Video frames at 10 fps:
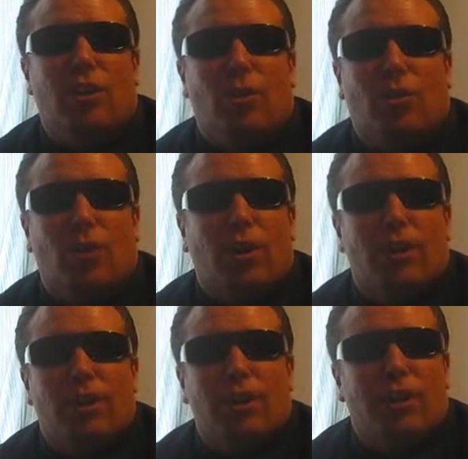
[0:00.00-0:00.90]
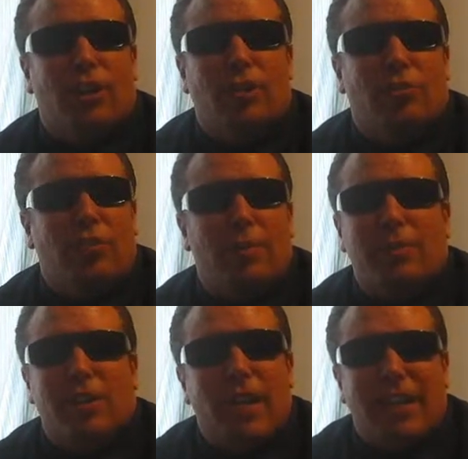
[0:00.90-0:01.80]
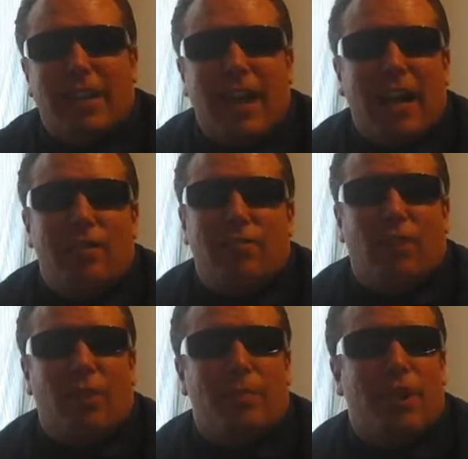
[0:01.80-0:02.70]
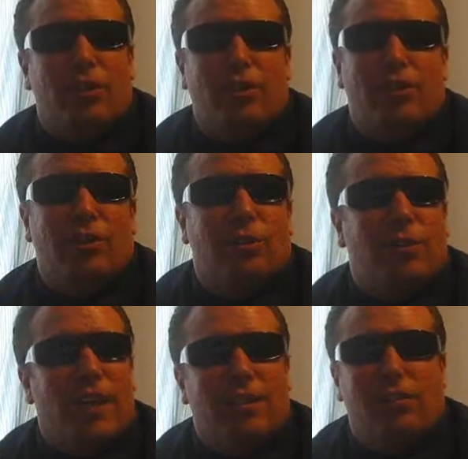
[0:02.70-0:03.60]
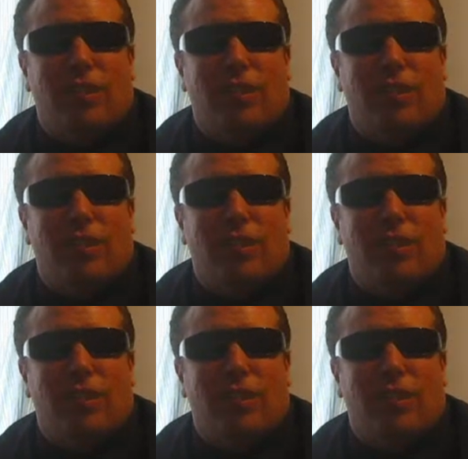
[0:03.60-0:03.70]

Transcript: or, you know, something like that from either, like,